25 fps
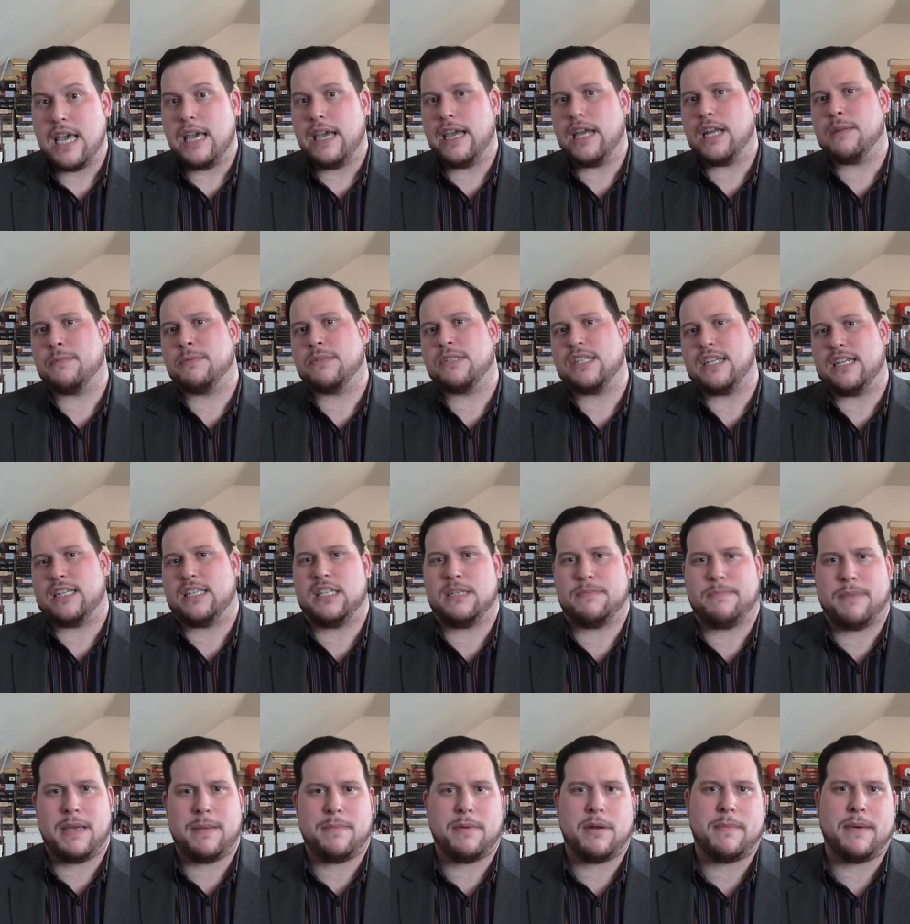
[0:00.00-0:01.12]
It obsesses
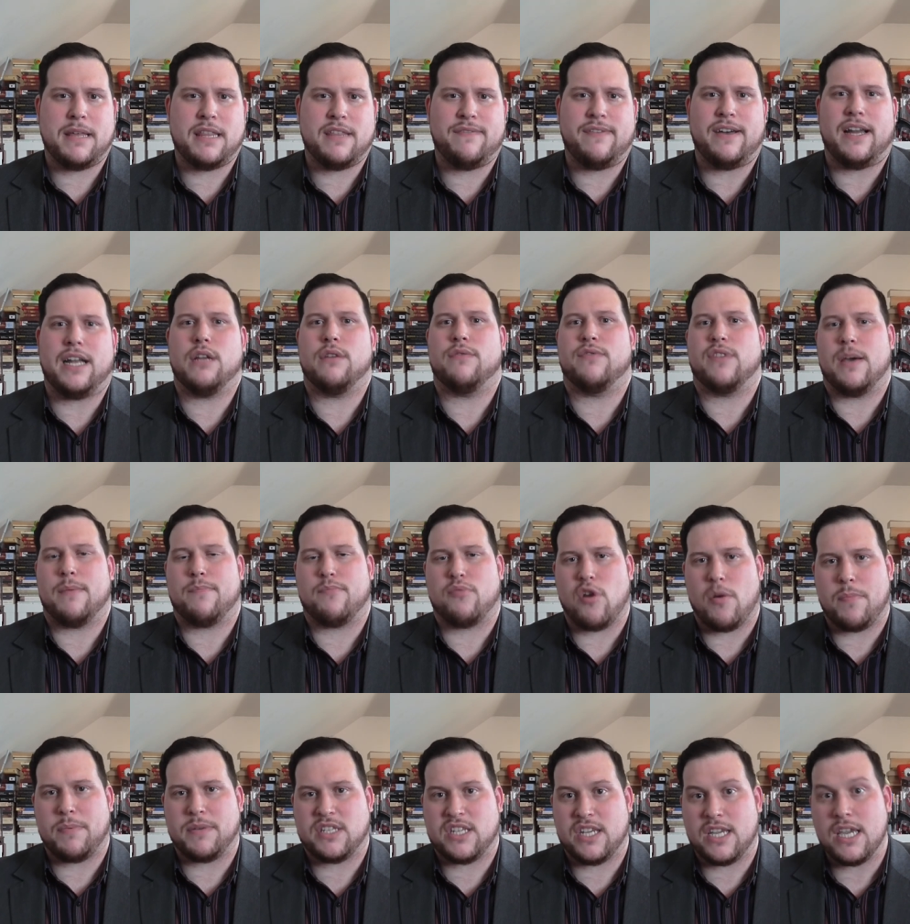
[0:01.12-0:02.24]
people about the value of their
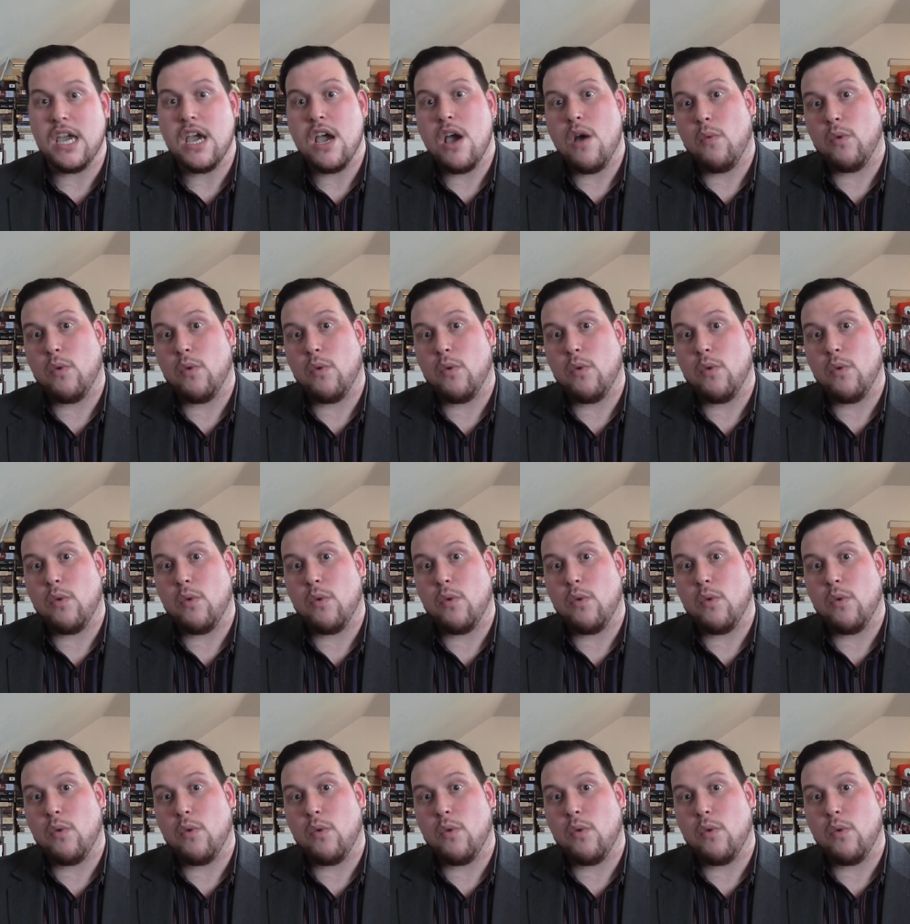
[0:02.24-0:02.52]
property,